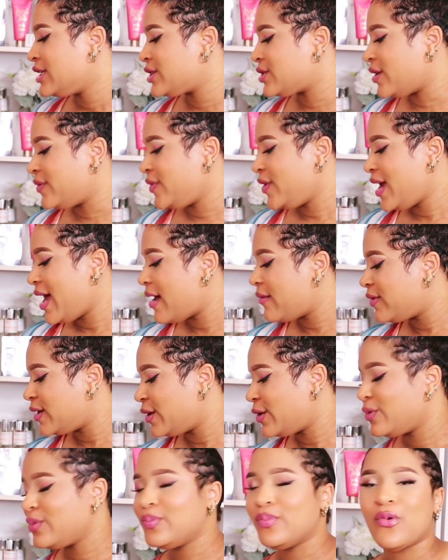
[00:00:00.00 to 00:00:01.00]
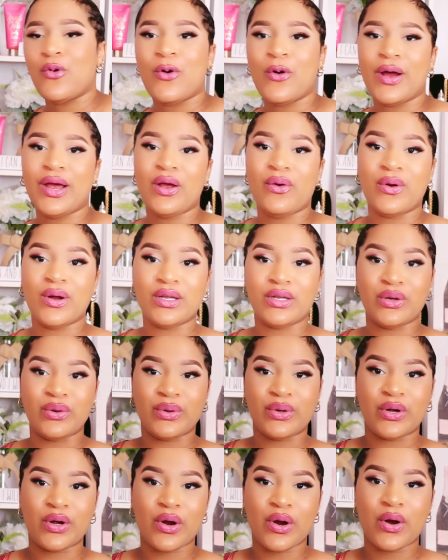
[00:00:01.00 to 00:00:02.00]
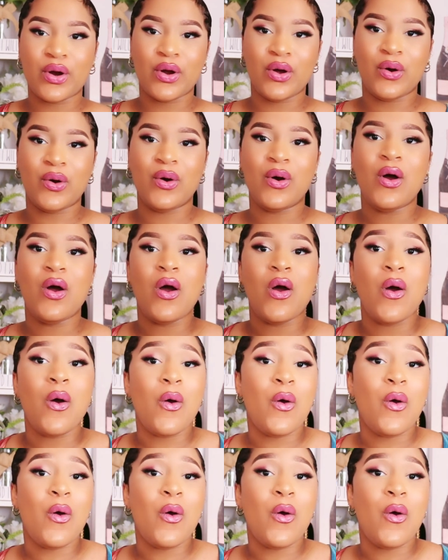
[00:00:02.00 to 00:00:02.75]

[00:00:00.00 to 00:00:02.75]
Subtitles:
So if you have a little boy or a little girl,